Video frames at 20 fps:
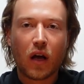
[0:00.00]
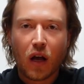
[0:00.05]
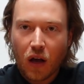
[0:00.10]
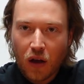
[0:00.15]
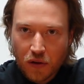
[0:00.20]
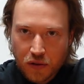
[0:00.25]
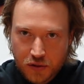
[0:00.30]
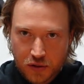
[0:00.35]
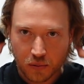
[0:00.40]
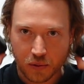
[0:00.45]

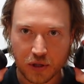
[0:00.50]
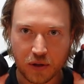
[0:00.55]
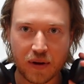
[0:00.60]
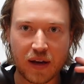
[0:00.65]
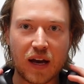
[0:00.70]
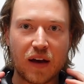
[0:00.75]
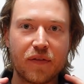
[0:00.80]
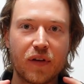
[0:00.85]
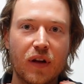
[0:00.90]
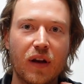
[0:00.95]
Also, when you
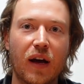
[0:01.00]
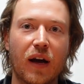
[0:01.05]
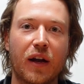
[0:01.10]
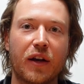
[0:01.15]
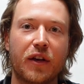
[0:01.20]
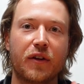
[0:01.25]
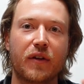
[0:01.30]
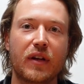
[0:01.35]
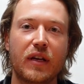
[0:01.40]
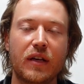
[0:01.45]
have it
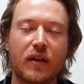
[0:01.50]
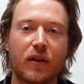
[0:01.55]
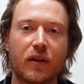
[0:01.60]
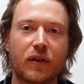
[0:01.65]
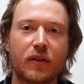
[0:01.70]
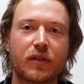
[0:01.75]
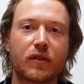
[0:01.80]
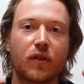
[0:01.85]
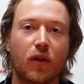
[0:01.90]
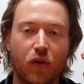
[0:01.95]
on your
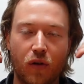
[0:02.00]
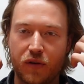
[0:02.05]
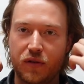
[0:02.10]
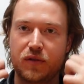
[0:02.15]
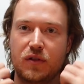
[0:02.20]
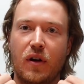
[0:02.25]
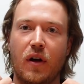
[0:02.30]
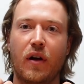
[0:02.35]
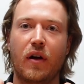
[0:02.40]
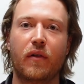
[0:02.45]
ears,
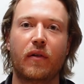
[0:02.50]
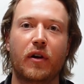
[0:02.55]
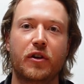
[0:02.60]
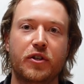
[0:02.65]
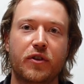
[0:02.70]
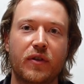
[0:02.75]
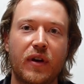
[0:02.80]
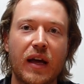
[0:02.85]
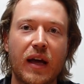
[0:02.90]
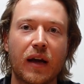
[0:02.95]
around
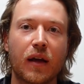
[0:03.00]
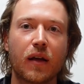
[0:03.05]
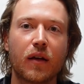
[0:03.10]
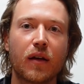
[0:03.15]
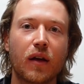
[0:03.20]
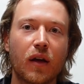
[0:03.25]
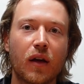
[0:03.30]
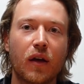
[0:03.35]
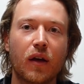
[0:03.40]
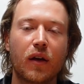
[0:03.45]
your neck,
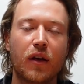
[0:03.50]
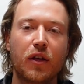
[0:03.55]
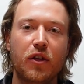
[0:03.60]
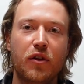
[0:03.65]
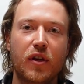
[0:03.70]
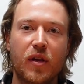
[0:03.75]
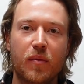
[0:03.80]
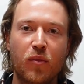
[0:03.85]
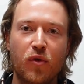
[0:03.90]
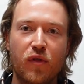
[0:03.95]

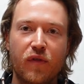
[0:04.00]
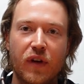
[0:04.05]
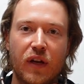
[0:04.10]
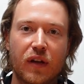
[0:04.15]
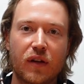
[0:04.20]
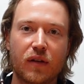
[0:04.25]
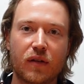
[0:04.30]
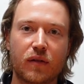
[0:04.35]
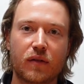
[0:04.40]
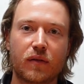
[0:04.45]
you can move
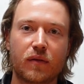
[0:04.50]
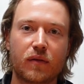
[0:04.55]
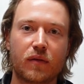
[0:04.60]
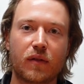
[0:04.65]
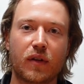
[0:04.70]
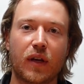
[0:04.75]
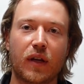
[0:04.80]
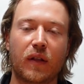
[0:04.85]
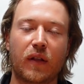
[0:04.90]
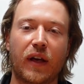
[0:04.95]
it
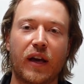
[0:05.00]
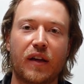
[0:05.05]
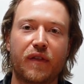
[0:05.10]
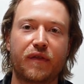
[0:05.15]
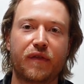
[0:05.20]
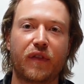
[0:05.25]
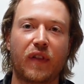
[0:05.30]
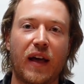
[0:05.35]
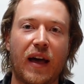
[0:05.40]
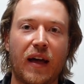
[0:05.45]
and lay it
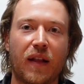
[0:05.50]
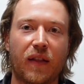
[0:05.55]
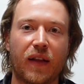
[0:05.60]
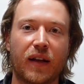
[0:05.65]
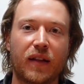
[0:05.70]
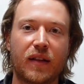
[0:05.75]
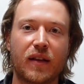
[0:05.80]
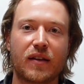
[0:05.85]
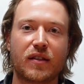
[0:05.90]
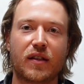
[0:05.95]
flat
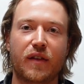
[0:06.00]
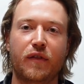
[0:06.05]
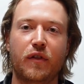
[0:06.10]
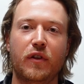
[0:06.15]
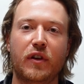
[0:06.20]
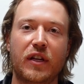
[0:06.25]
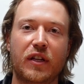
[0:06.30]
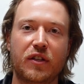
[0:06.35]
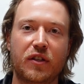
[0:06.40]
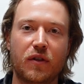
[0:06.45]
like this if you
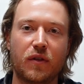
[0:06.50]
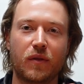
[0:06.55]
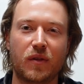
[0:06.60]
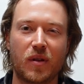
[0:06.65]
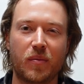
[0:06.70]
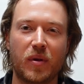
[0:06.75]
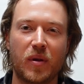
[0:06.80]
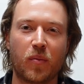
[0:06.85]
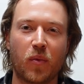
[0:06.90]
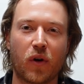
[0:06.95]
need to
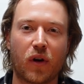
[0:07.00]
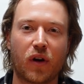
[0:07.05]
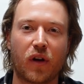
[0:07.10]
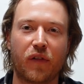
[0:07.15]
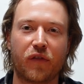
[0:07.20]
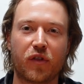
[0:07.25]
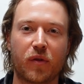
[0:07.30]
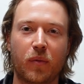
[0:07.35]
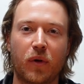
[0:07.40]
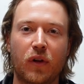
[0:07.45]
be more
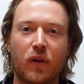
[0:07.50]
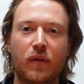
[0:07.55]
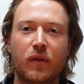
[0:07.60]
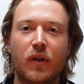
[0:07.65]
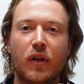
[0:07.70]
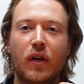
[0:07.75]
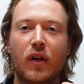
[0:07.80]
comfortable.